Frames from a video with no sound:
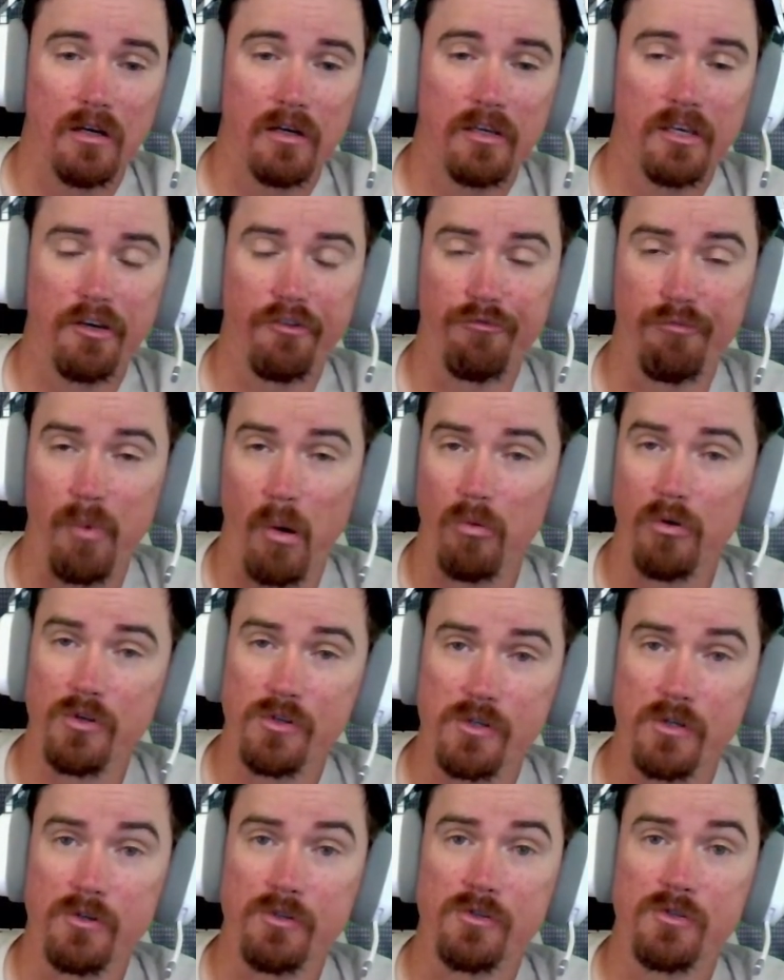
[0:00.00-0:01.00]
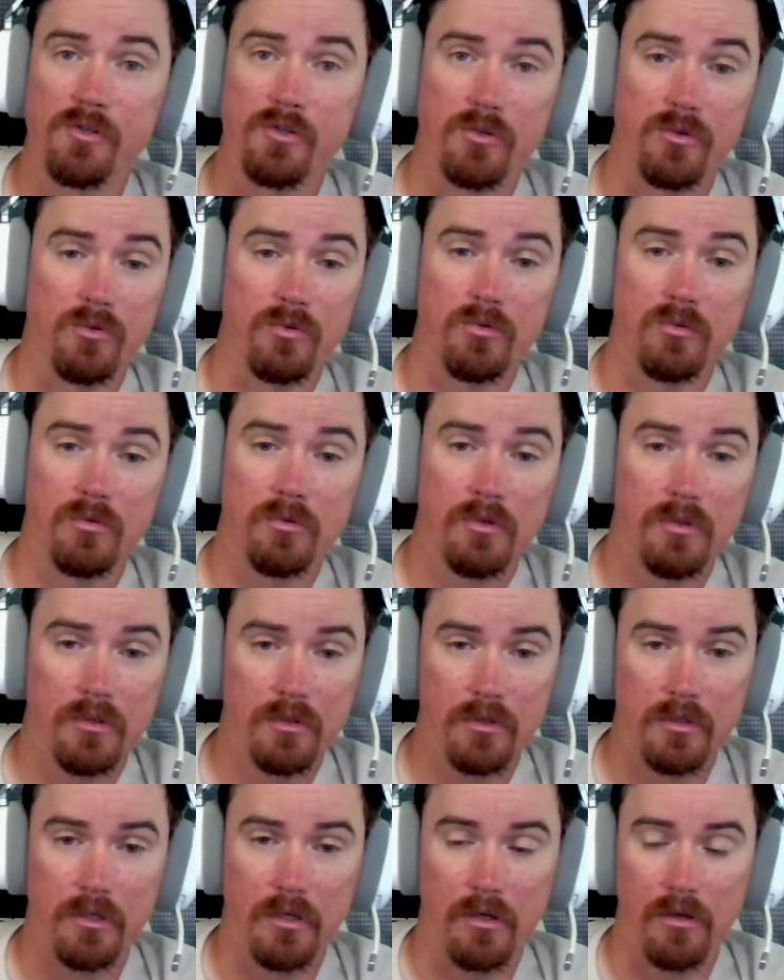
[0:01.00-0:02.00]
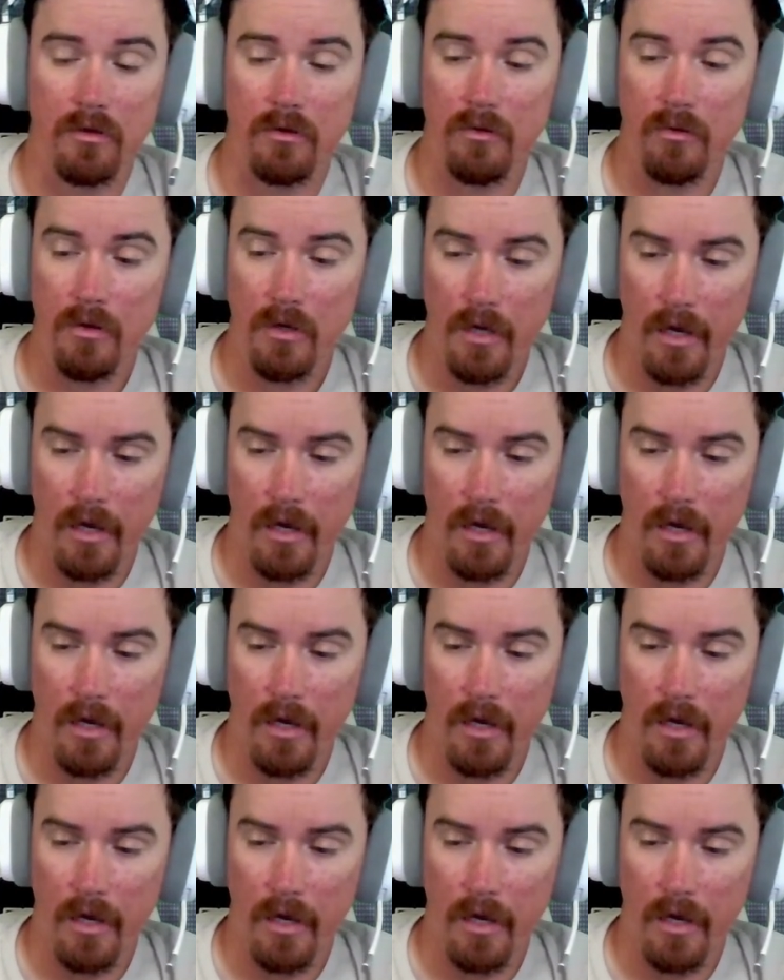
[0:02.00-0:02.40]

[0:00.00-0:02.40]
give bonuses to, you know,